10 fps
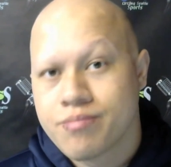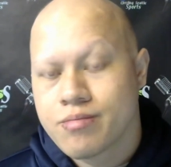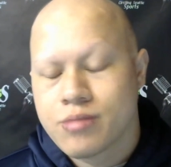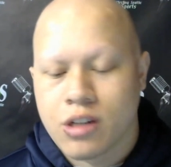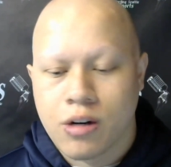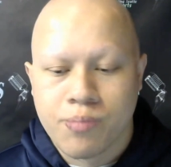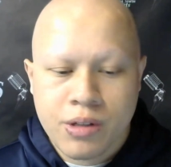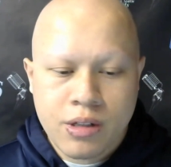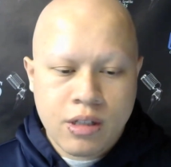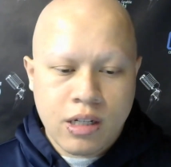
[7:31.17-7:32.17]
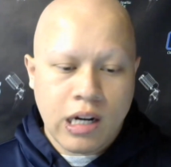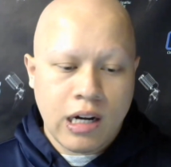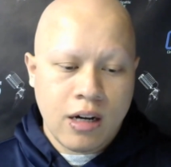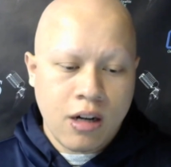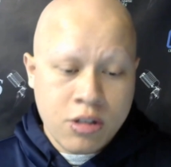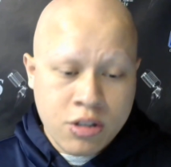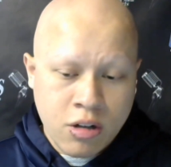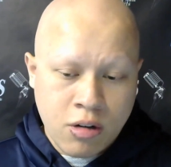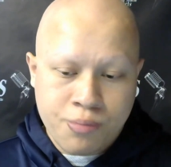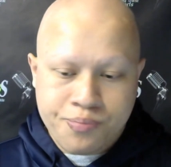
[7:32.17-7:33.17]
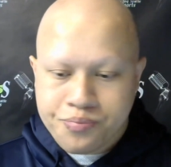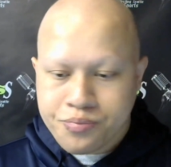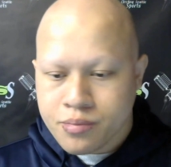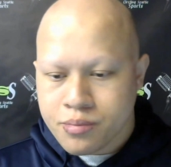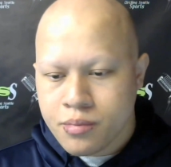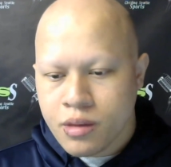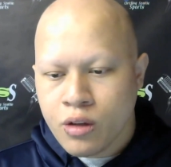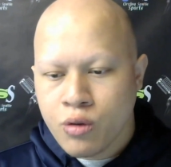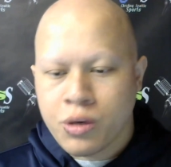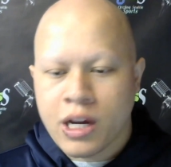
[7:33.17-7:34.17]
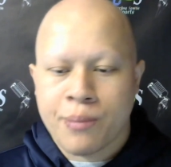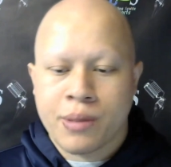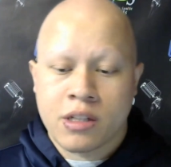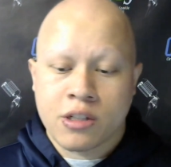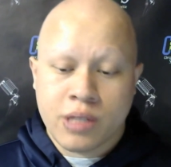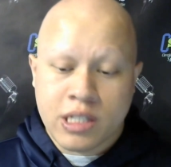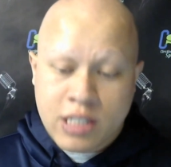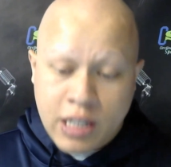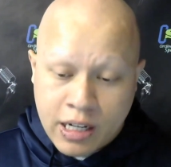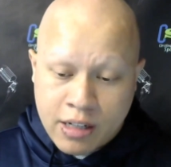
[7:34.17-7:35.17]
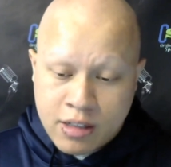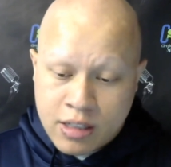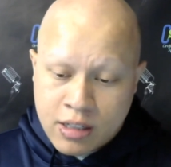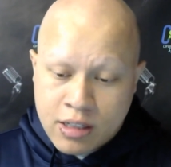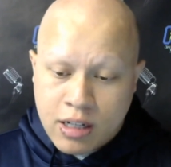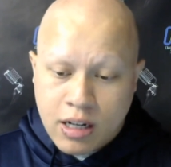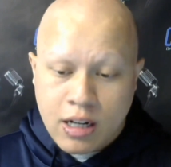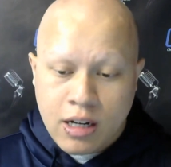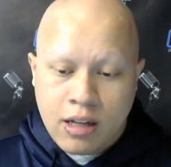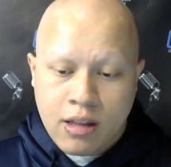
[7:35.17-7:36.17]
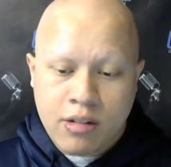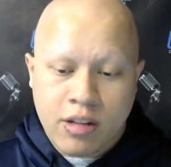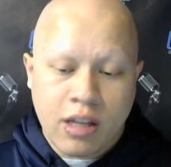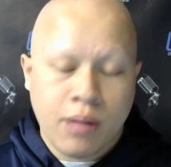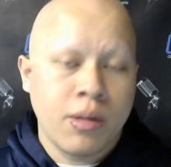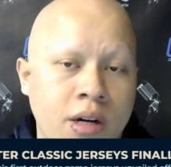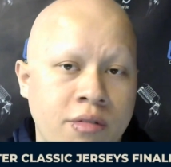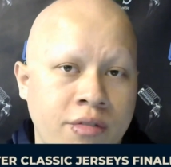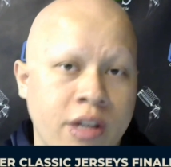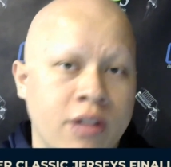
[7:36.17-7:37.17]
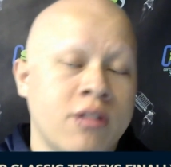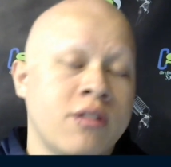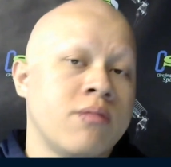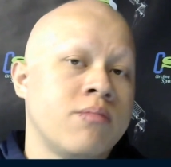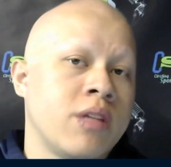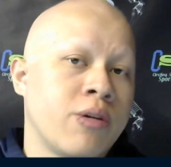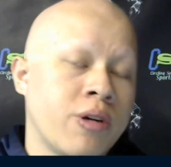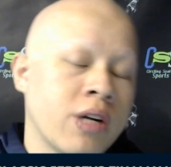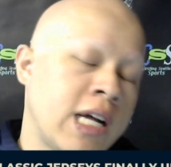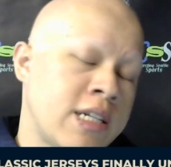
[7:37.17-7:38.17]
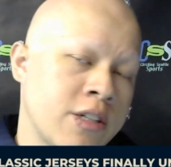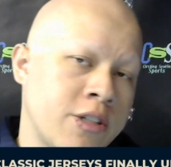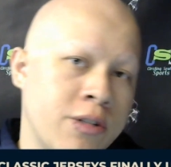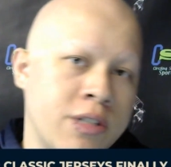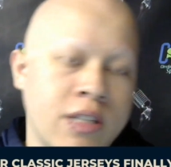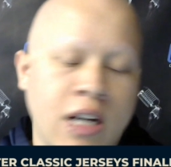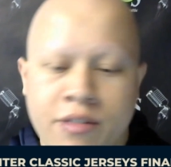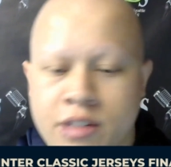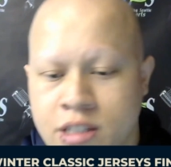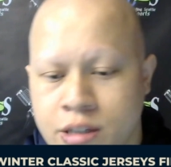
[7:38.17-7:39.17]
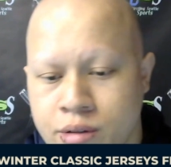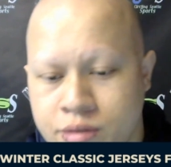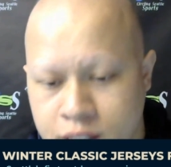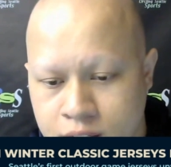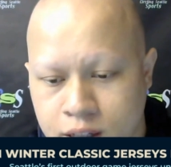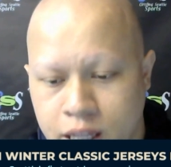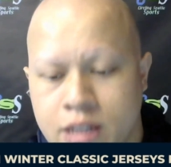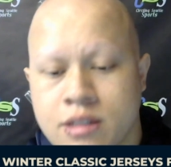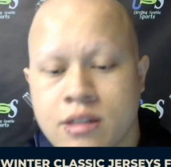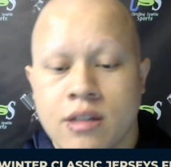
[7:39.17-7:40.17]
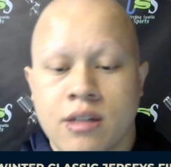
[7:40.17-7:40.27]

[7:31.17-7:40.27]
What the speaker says: So, also, what happened on the 22nd, the team unveiled the Winter Classic jerseys. Obviously, we've seen the leaks.